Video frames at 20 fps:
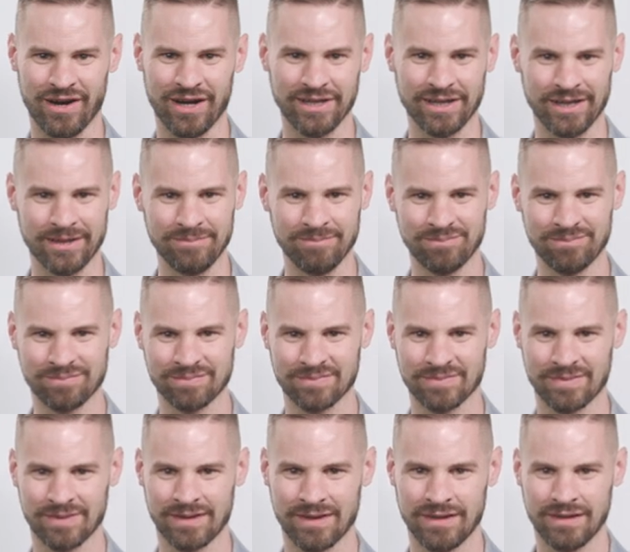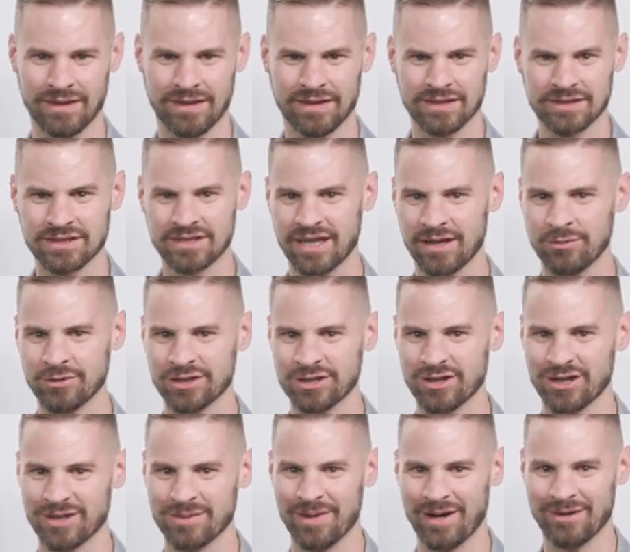Friday. Today we're going to
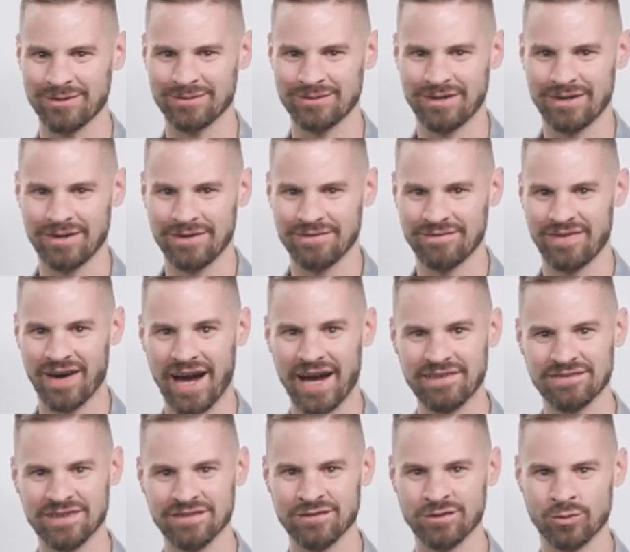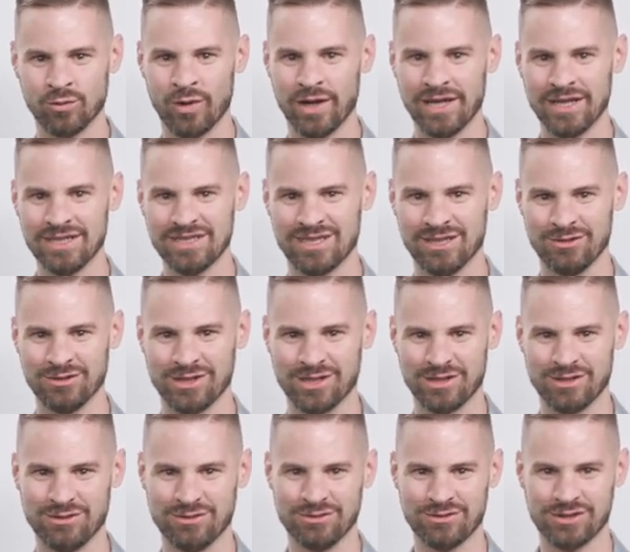talk about 5 different ways that you can
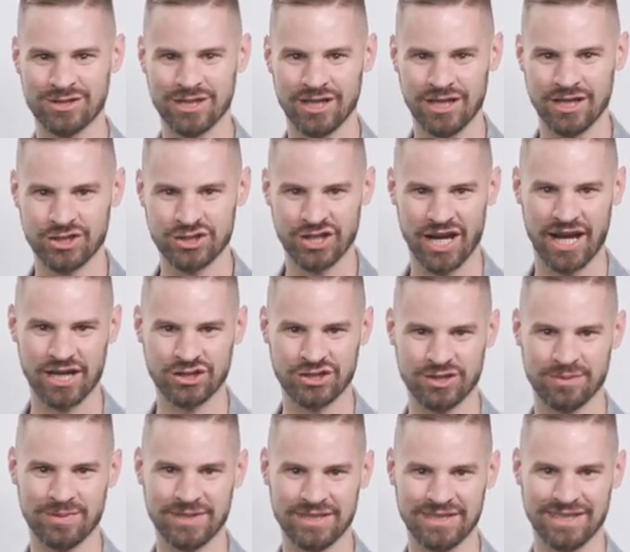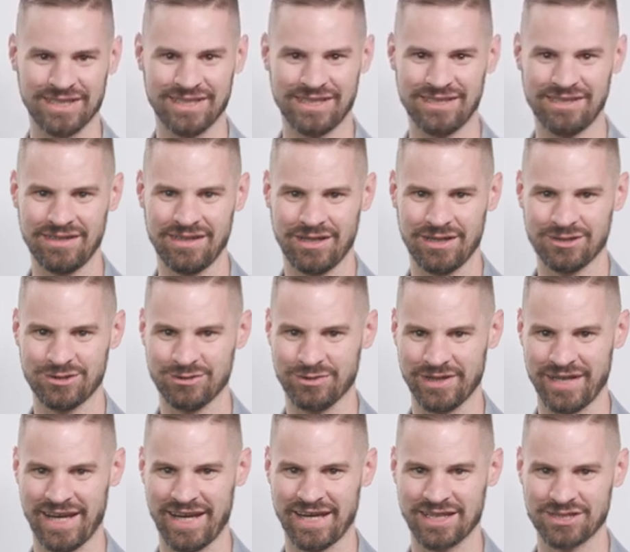use ChatGPT to
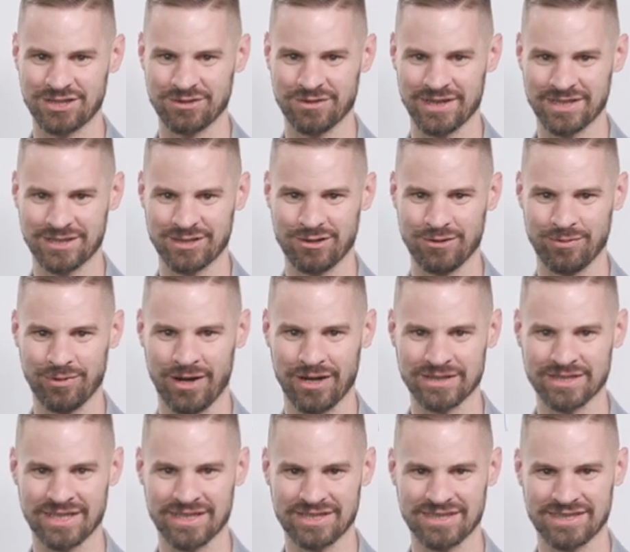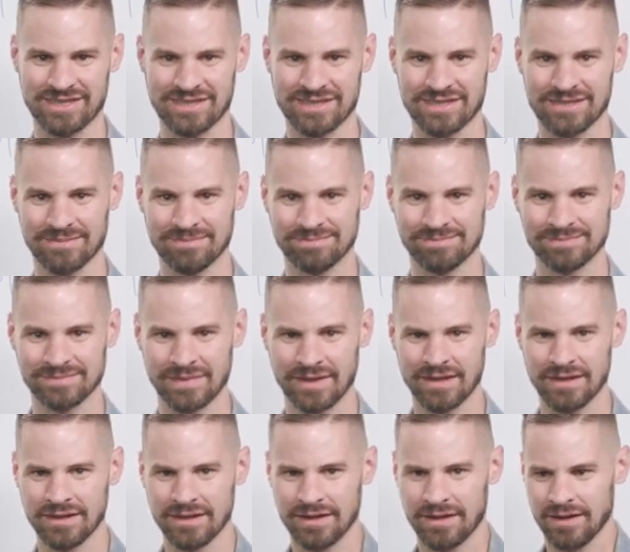enhance your SEO processes.
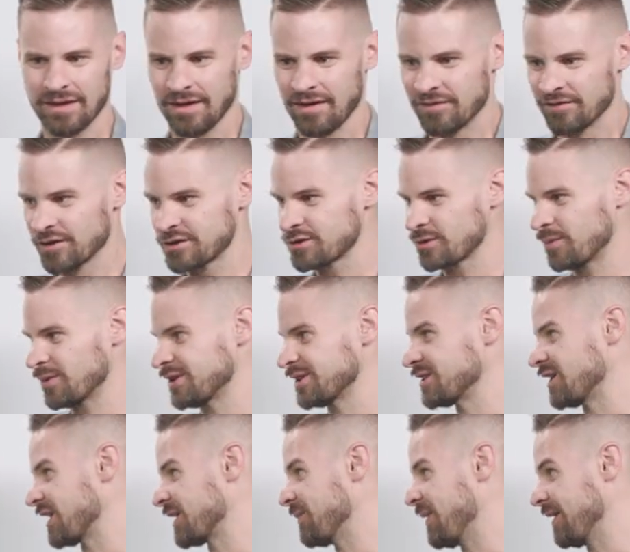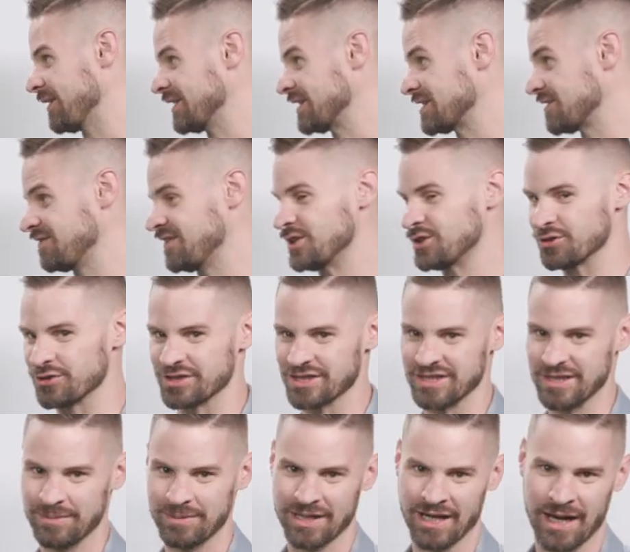First one we're going to talk about is featured
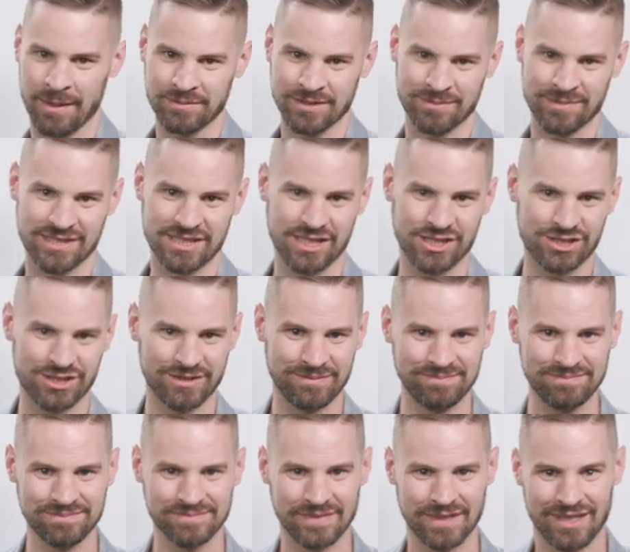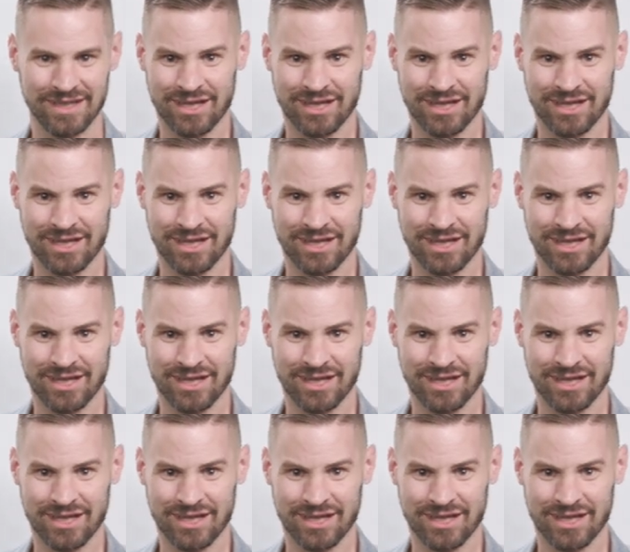snippet optimization.